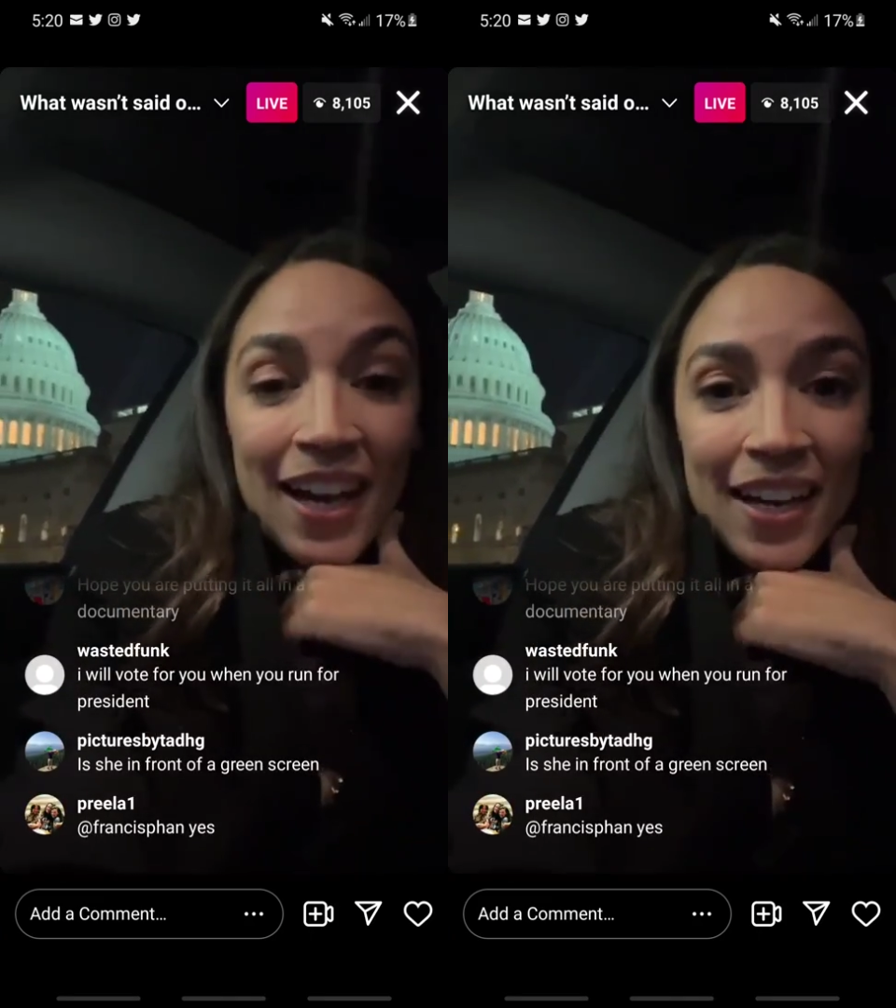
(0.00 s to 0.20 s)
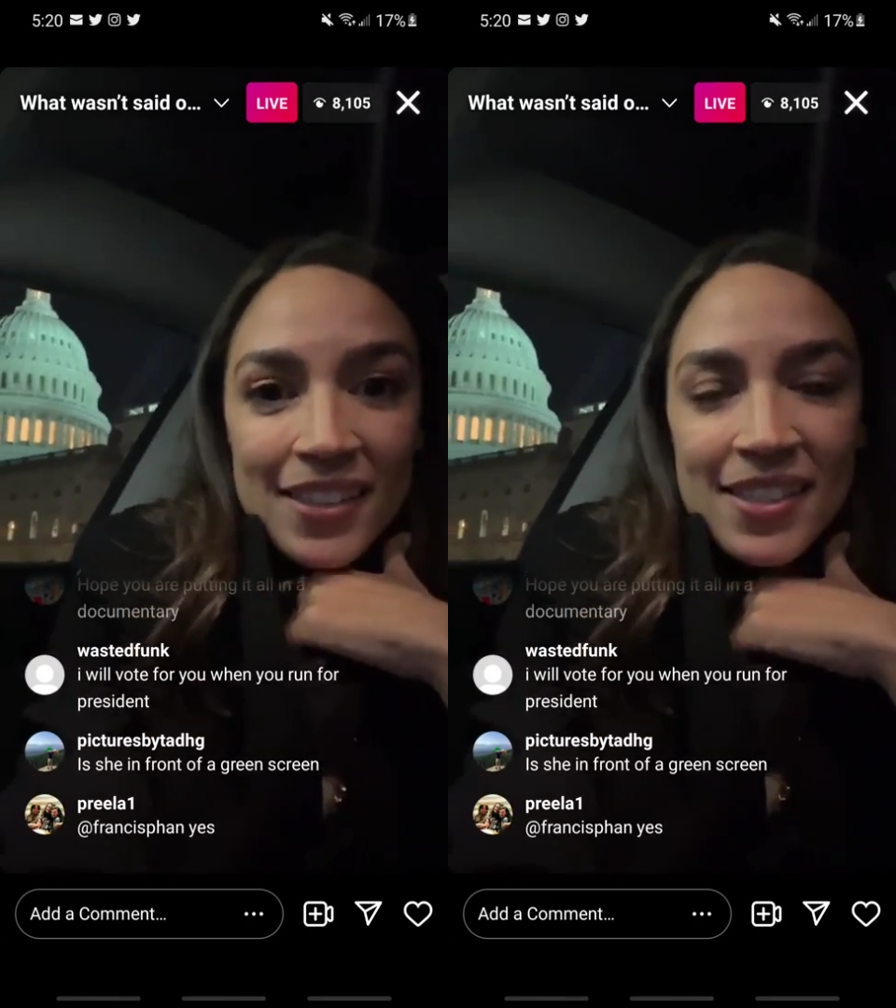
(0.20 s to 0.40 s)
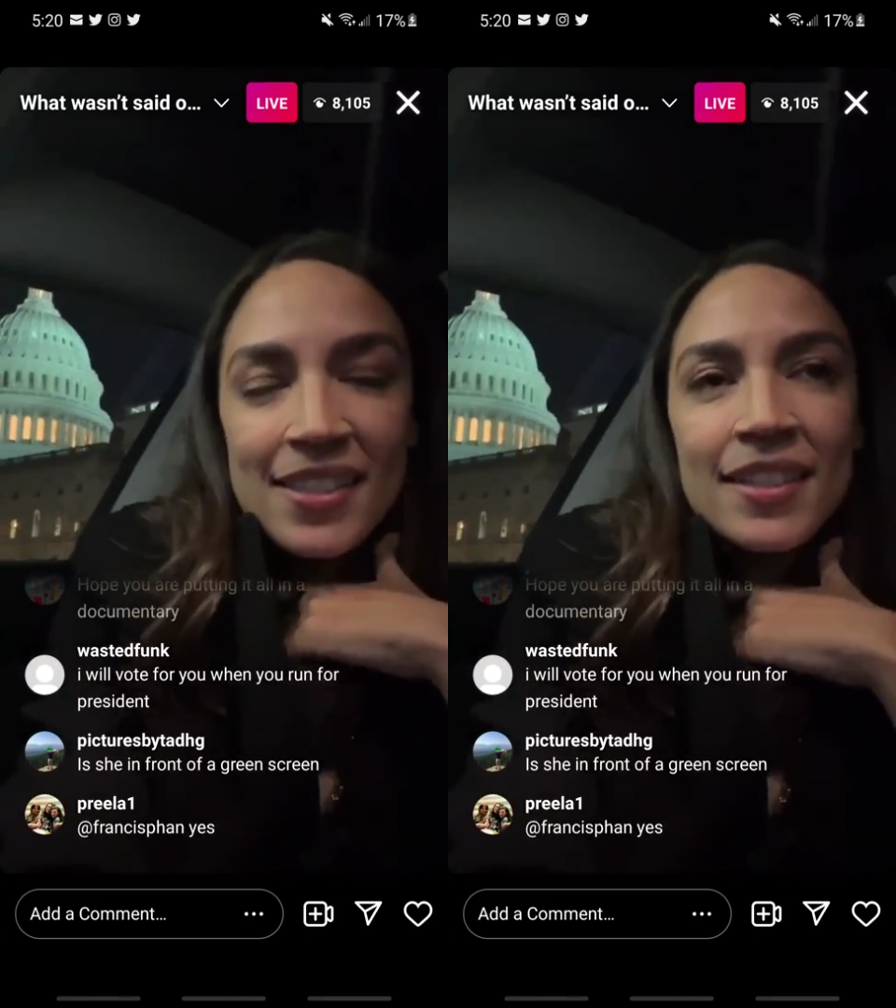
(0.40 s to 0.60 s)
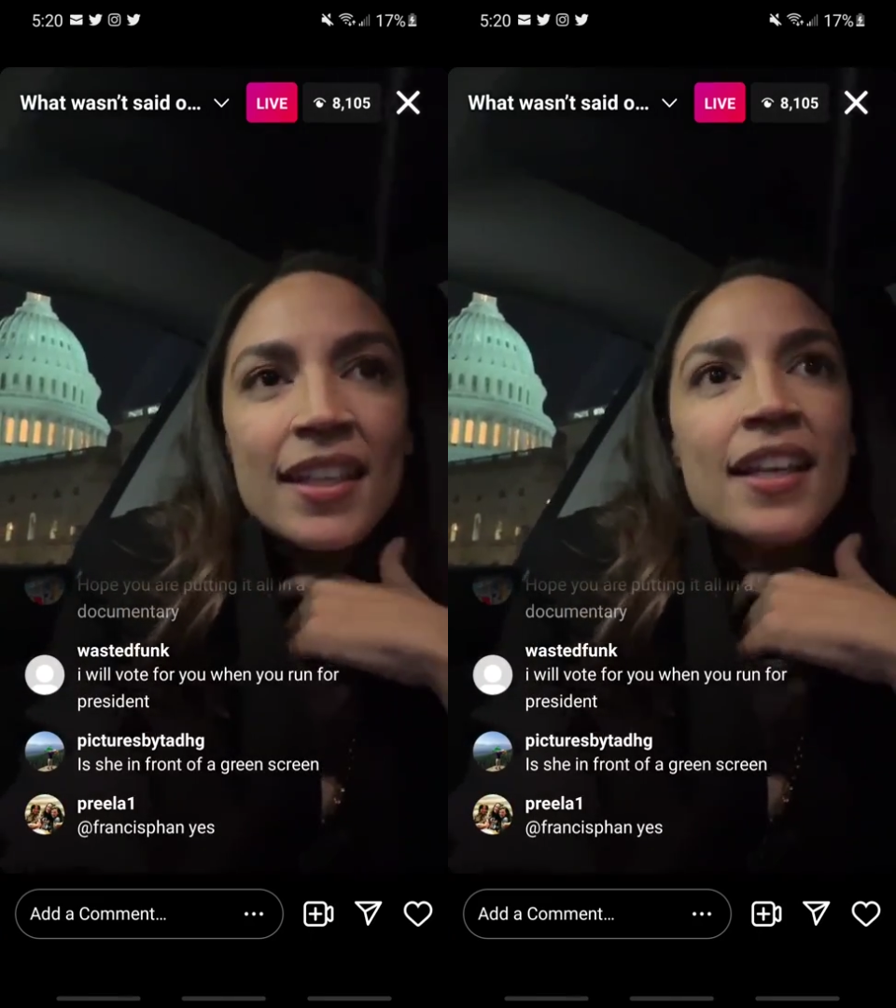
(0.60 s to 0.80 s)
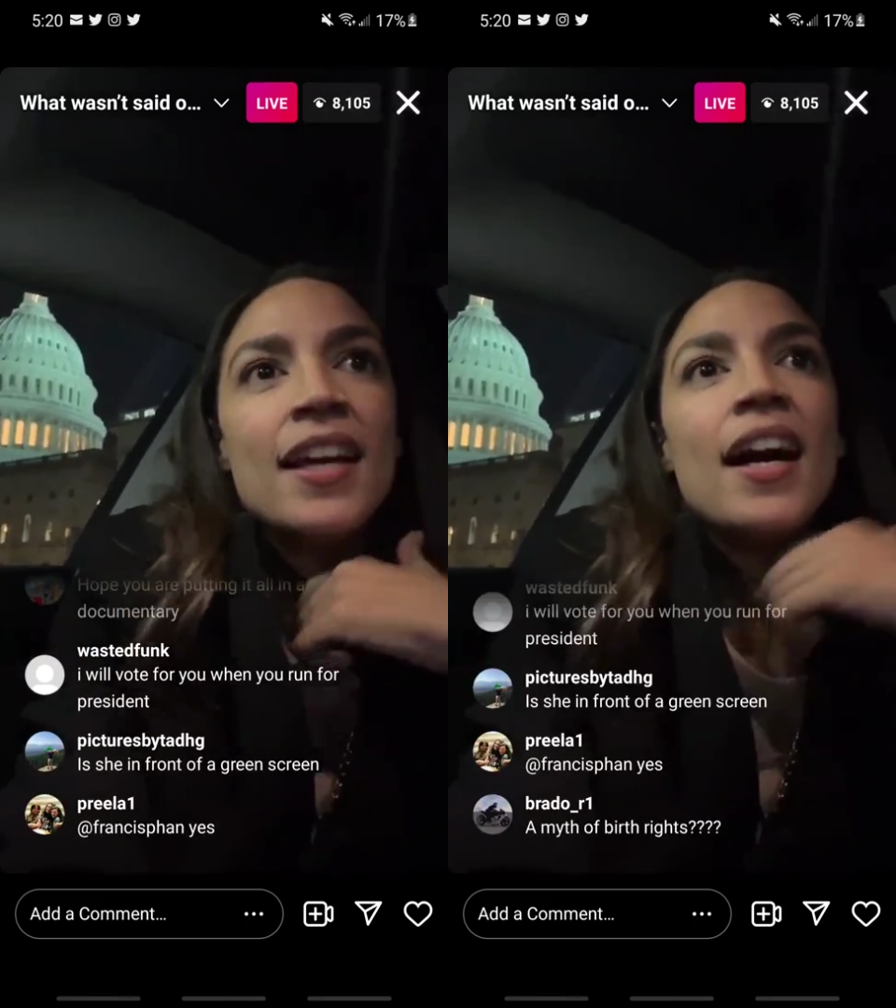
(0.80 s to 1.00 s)
us
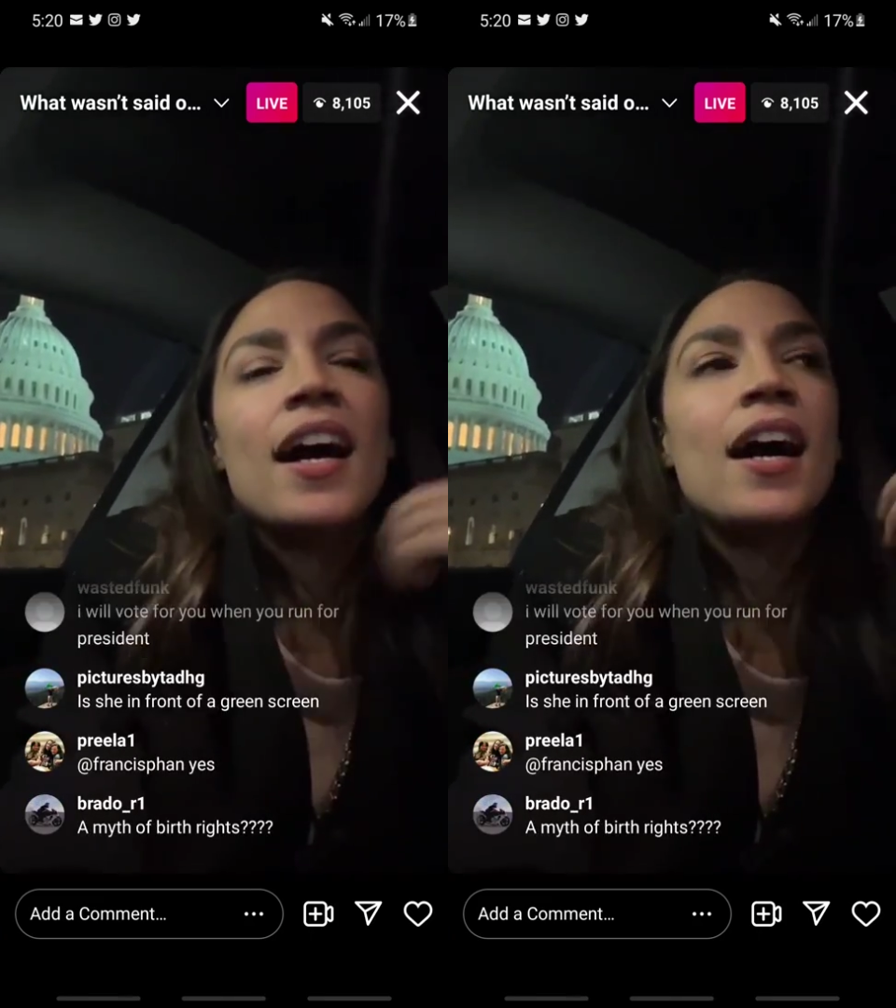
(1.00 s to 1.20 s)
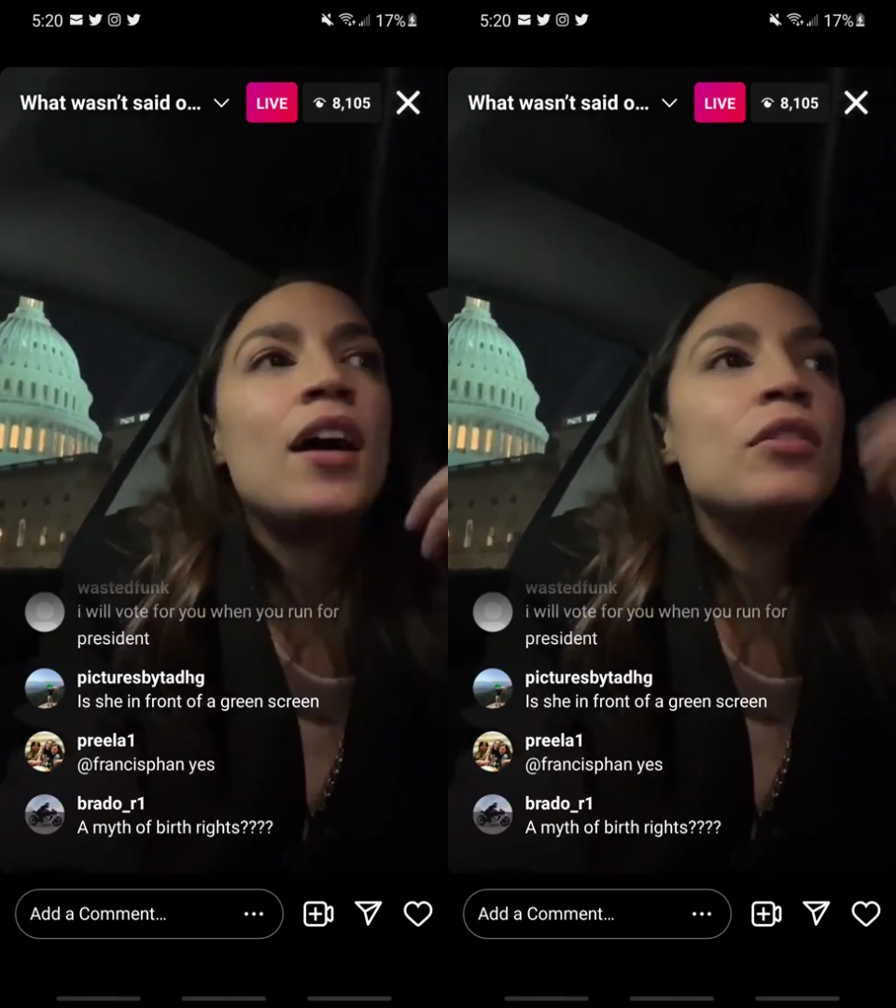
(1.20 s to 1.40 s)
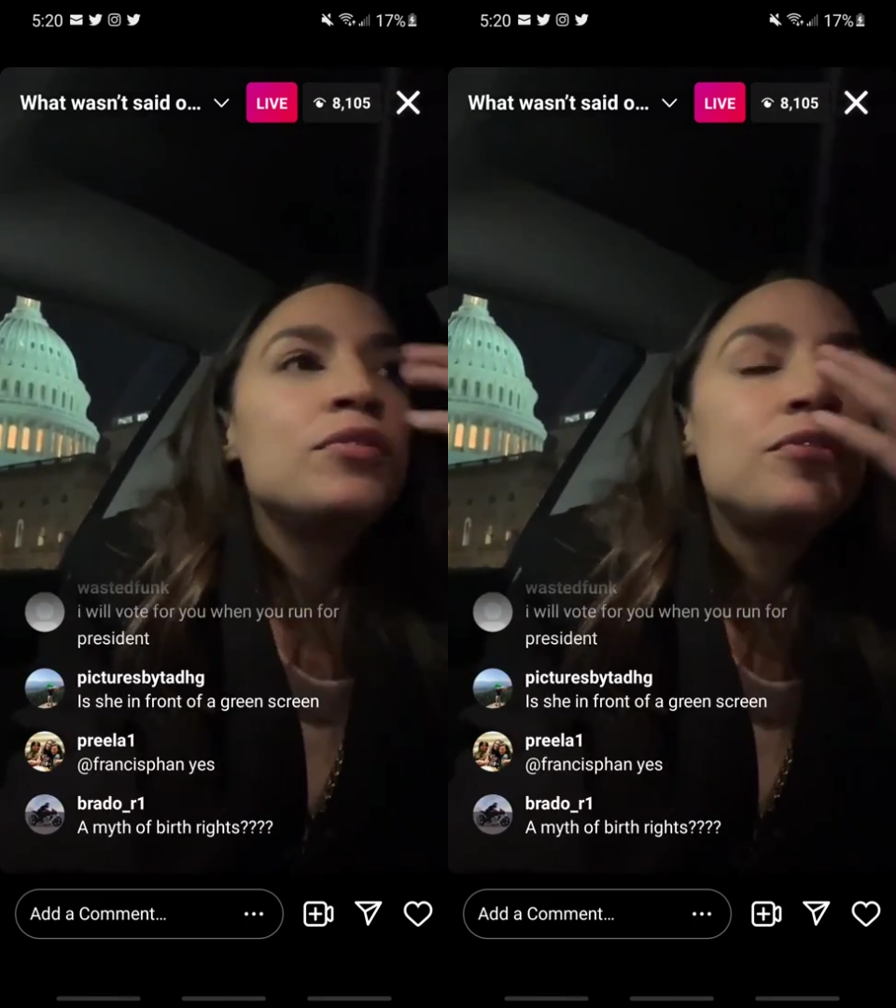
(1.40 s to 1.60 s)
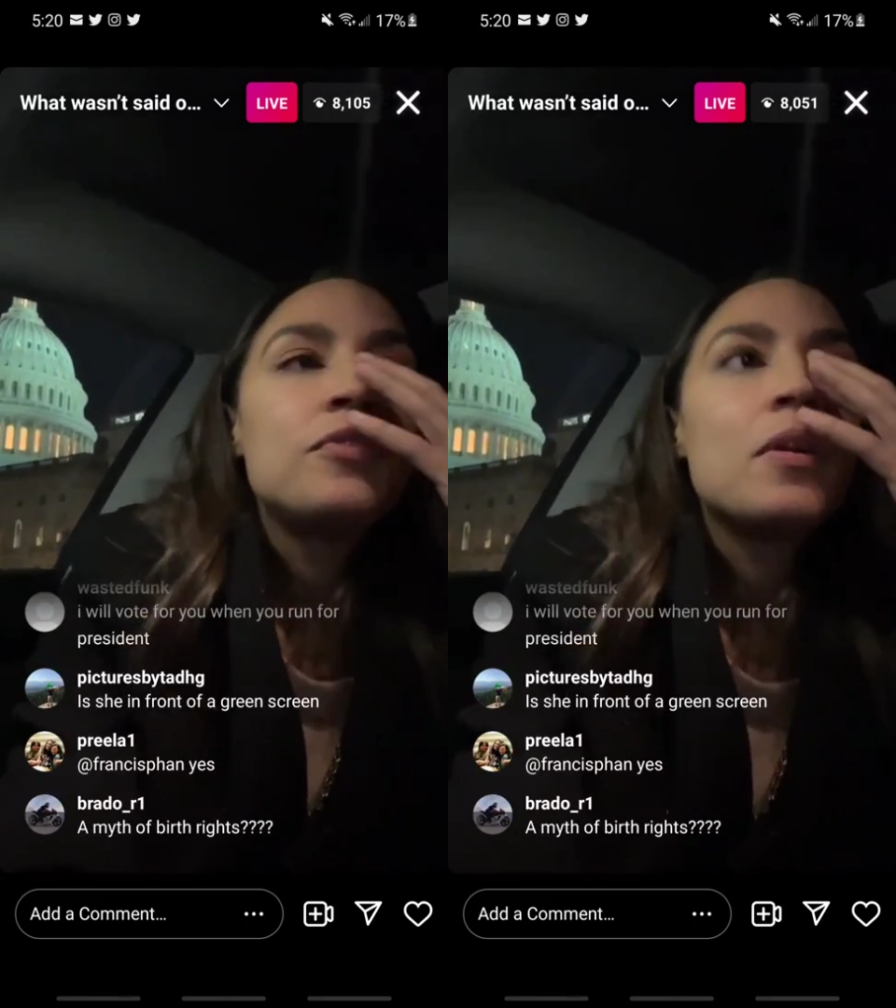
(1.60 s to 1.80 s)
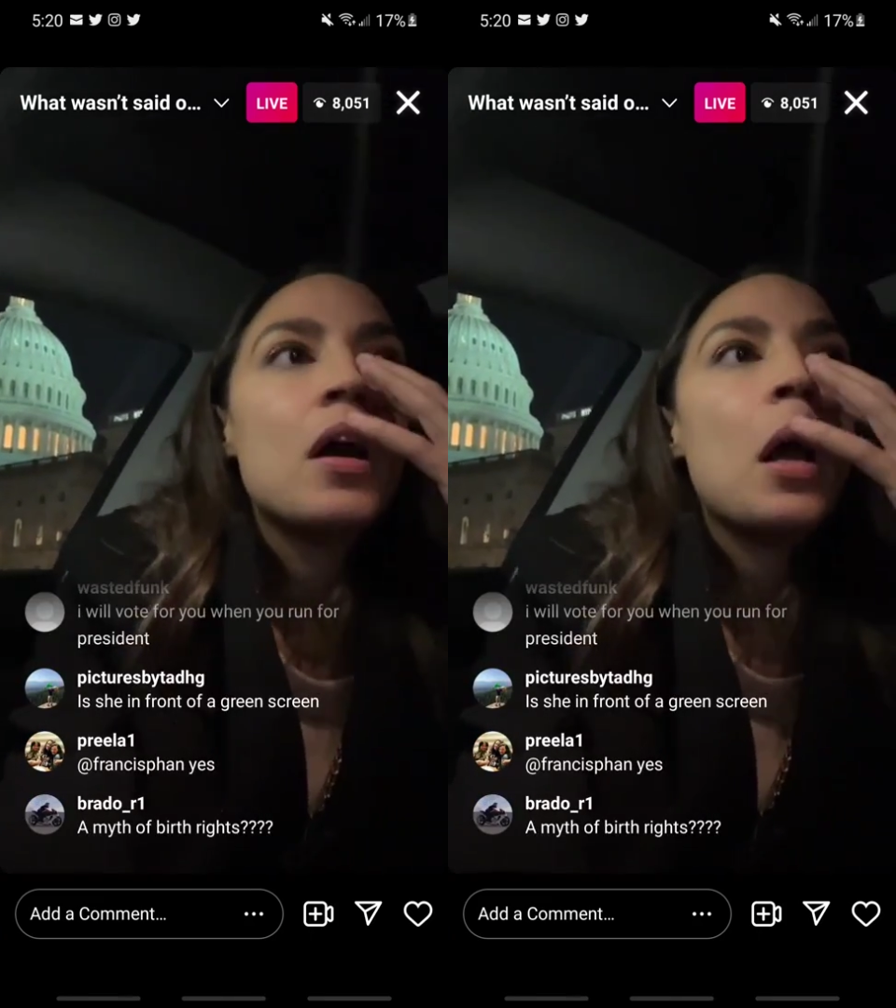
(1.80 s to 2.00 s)
of,